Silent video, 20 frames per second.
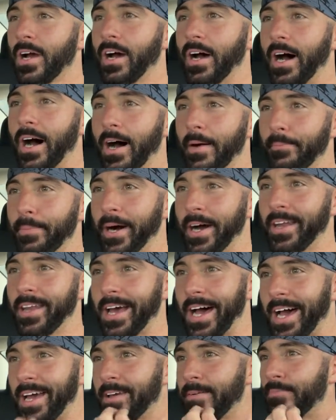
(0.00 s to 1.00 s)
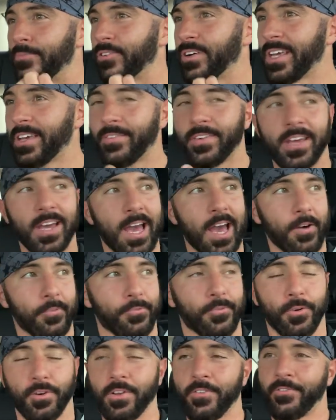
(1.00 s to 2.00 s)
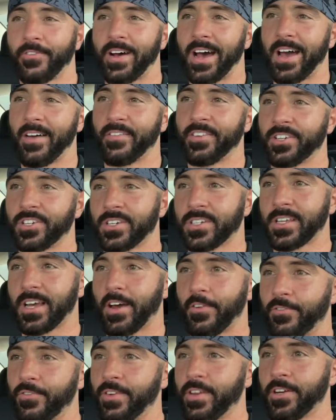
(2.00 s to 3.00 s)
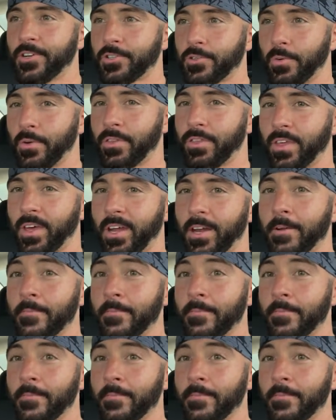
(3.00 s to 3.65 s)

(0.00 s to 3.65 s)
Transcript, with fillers: But I am leaving F45, I just got finished with it.